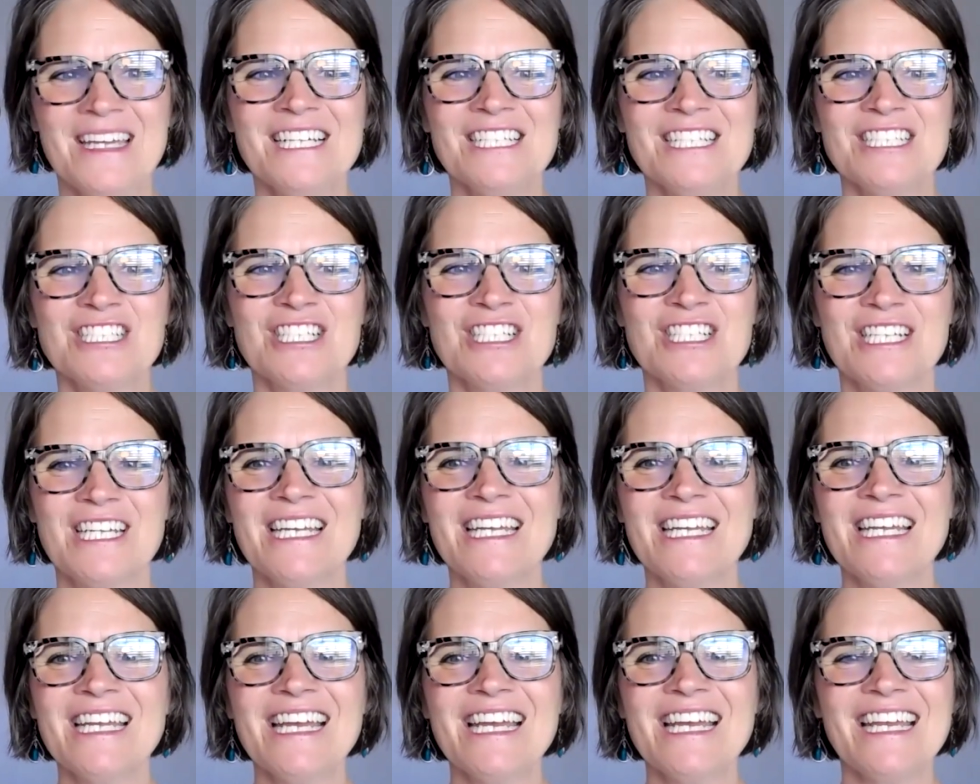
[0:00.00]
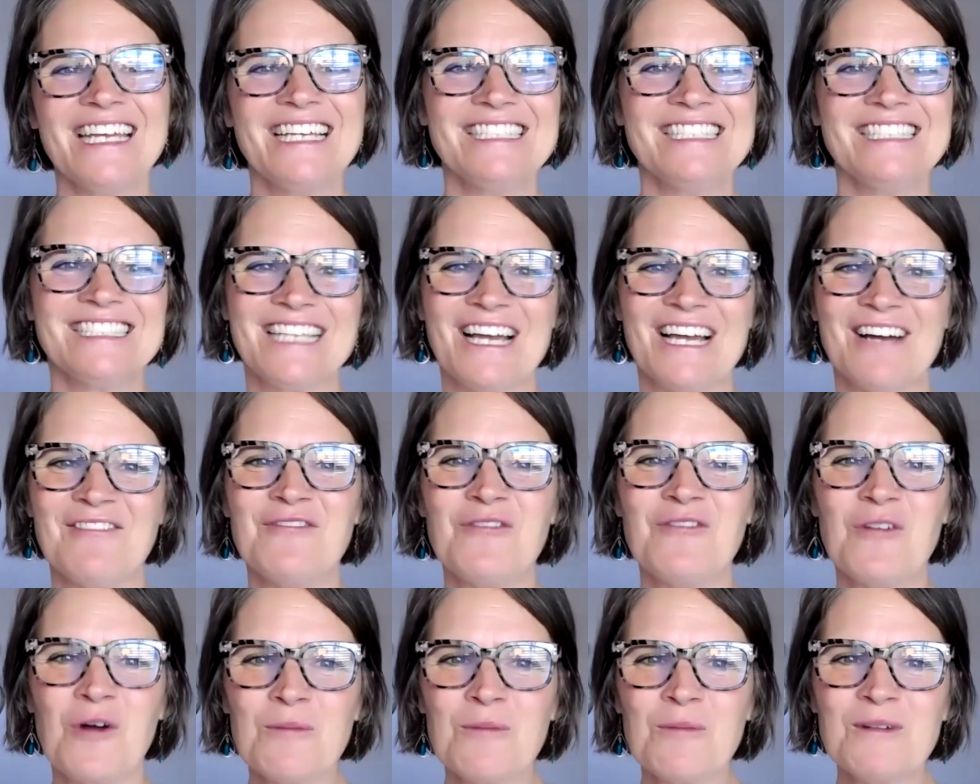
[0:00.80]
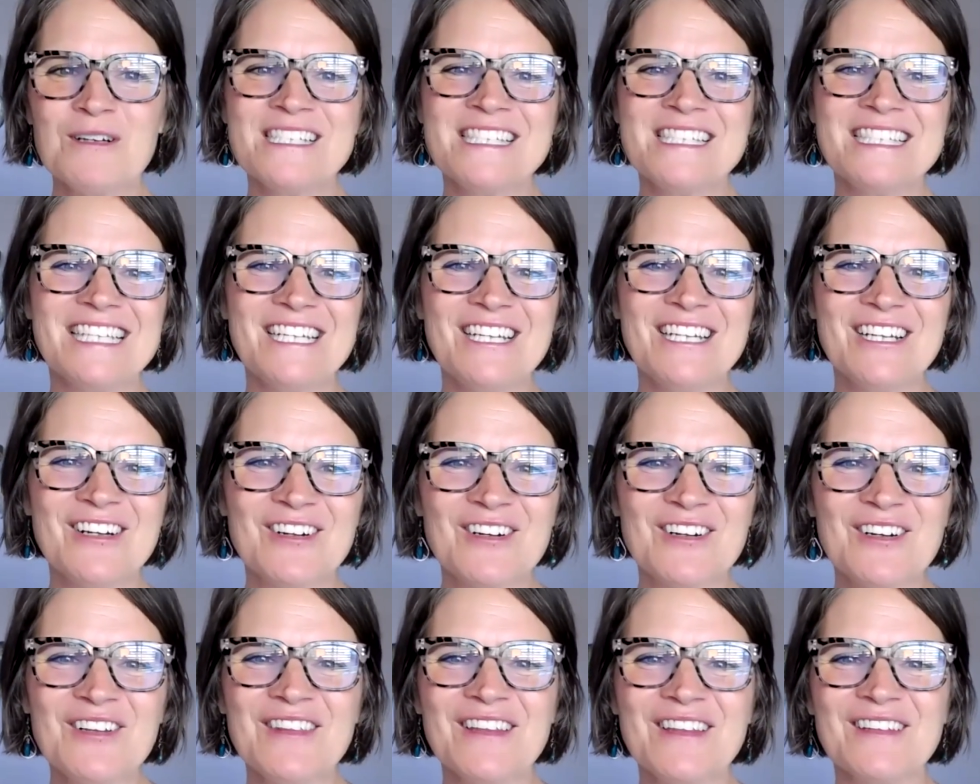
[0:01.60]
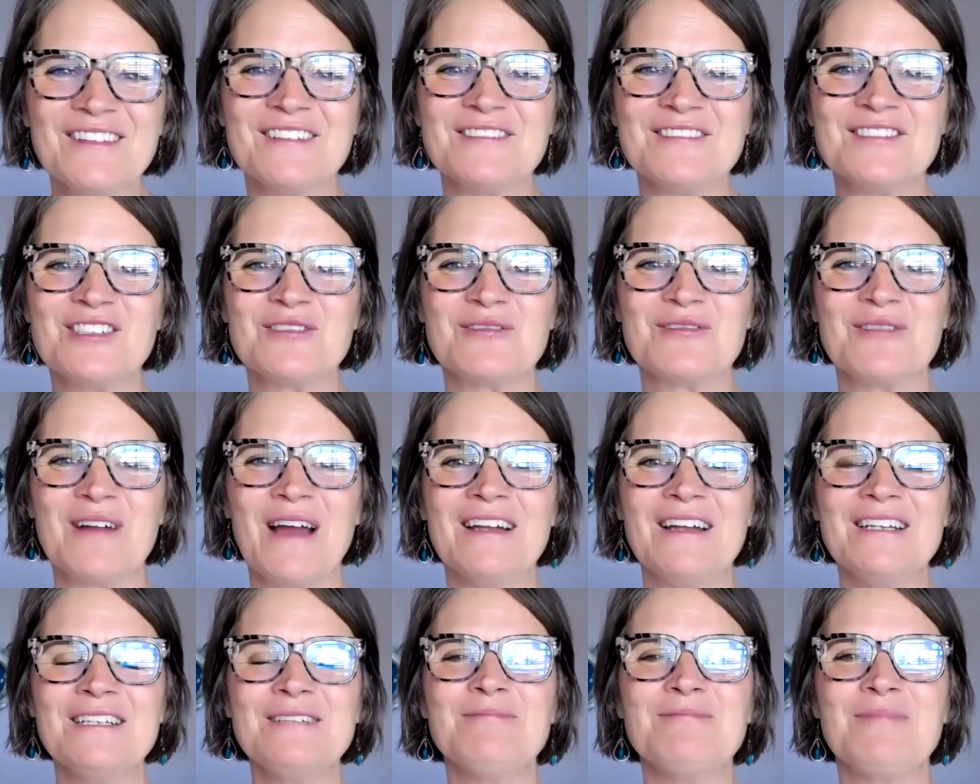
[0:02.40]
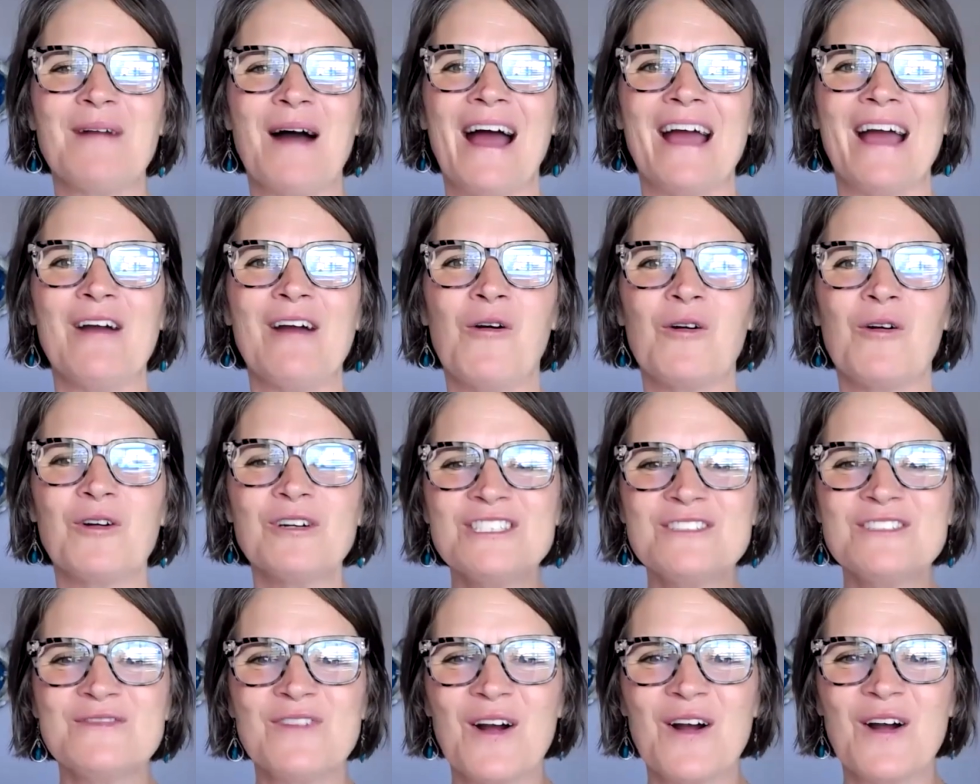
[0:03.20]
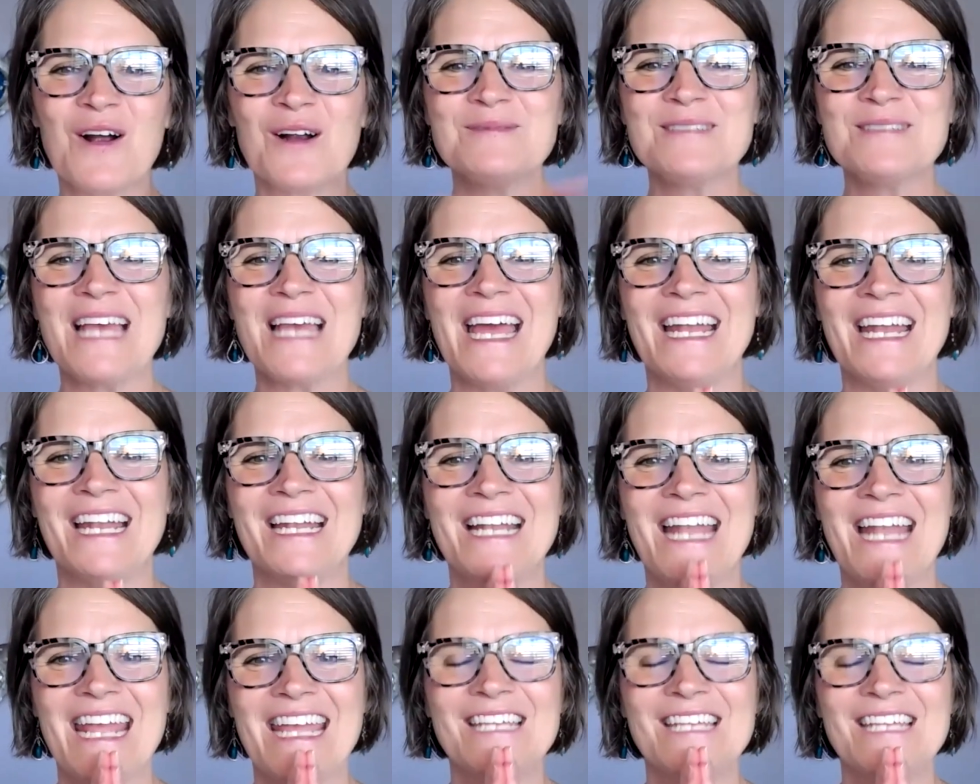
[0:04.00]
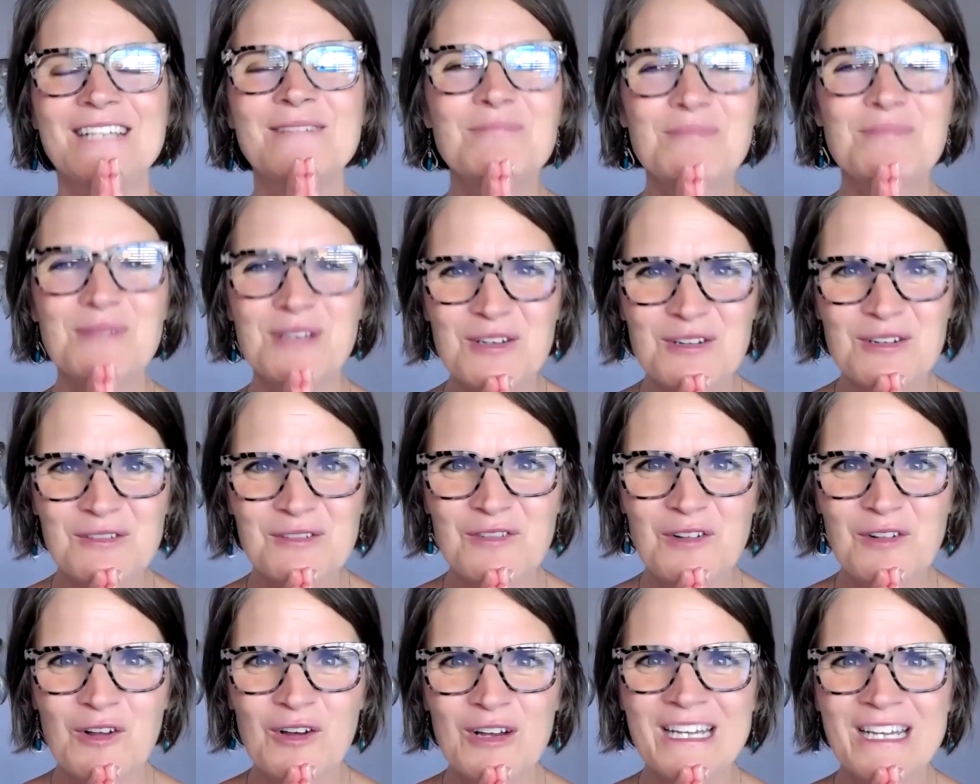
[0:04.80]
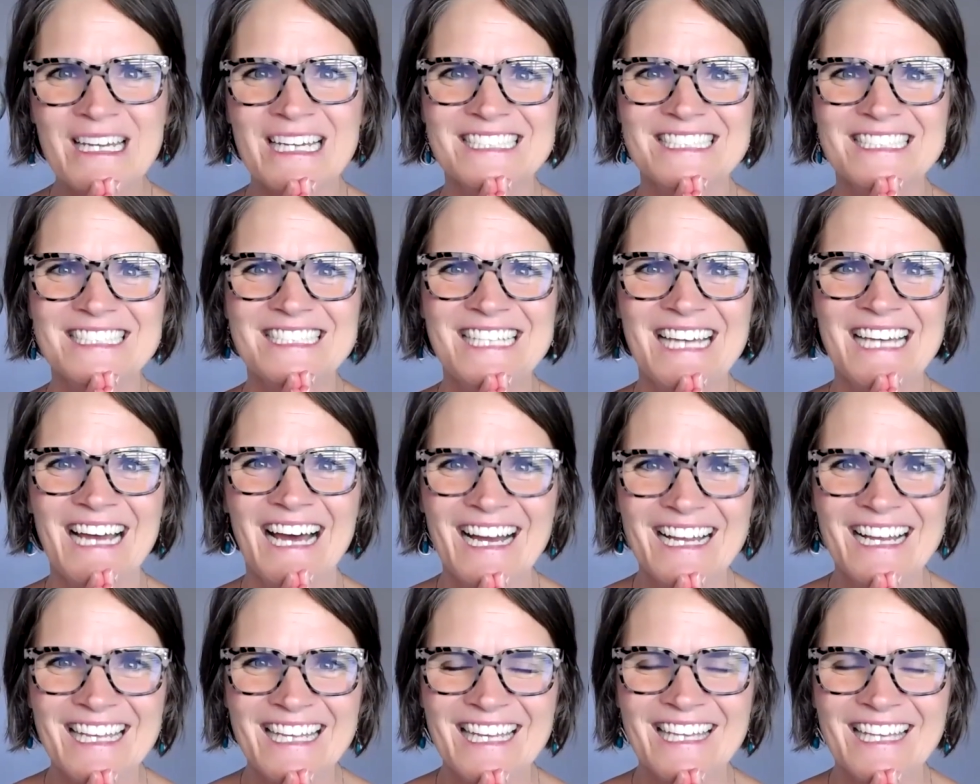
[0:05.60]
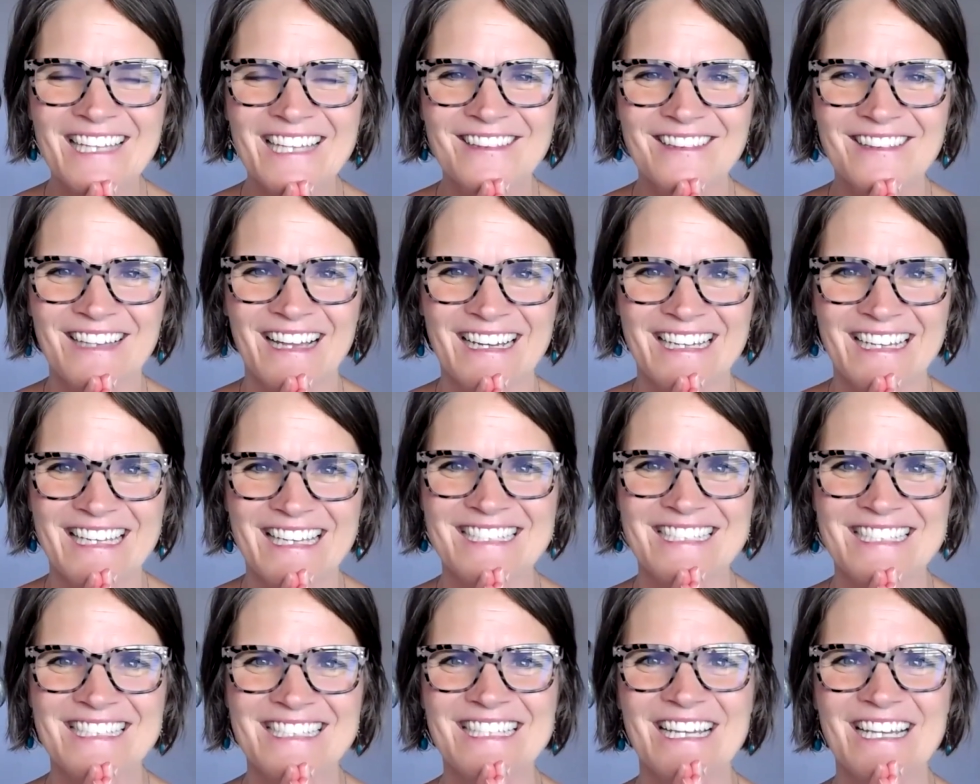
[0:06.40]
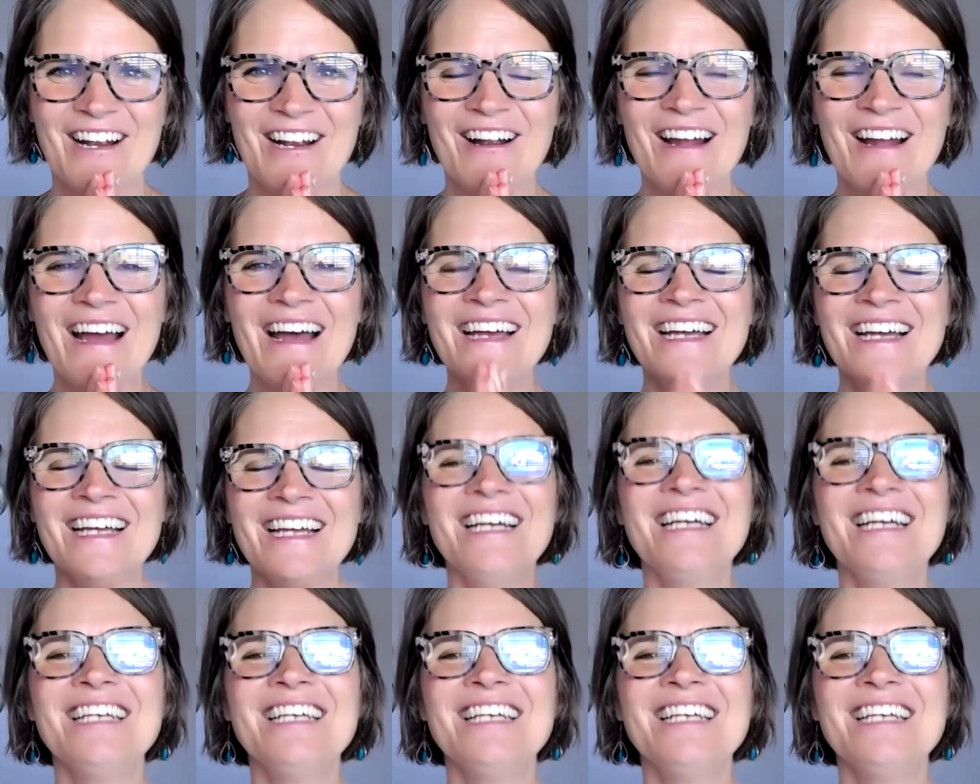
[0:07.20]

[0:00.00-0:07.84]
She is a former city girl that lives surrounded by horse farms and in beautiful Kentucky. Lucky Sarah.